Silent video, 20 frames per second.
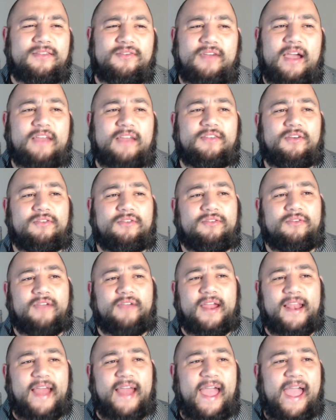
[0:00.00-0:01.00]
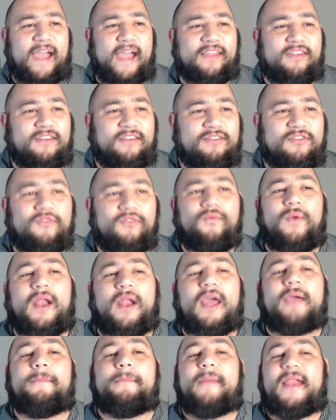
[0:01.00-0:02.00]
You guys also get access to what
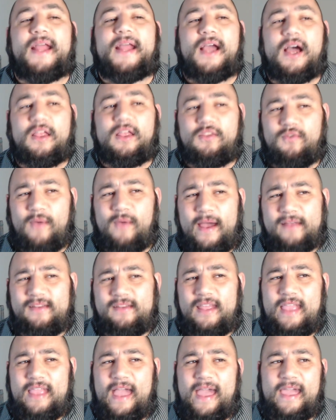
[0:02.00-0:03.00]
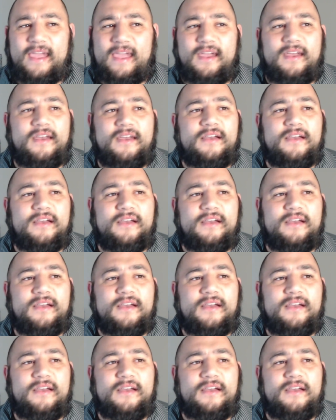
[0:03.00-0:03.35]
I am betting on throughout the day,